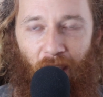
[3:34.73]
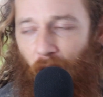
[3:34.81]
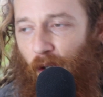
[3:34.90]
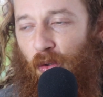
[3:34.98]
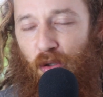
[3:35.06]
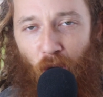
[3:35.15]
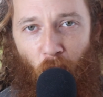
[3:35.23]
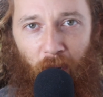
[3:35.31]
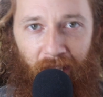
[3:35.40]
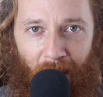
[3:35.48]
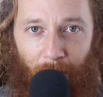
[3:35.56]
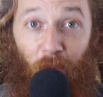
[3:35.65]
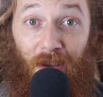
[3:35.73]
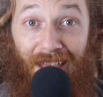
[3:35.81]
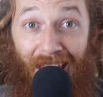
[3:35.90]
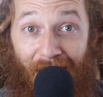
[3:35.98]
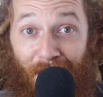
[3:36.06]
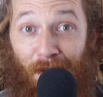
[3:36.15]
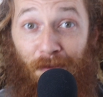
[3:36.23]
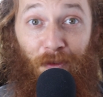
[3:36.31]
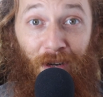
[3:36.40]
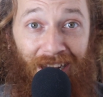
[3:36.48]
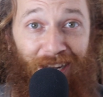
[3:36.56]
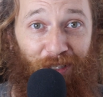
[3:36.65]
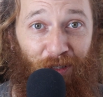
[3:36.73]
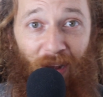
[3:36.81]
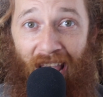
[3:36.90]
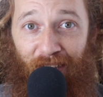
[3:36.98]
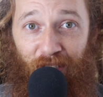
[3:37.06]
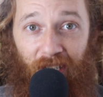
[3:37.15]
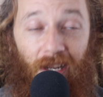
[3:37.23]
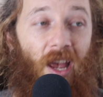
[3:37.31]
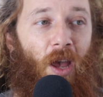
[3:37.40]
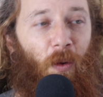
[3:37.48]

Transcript: Are you showing up with every interaction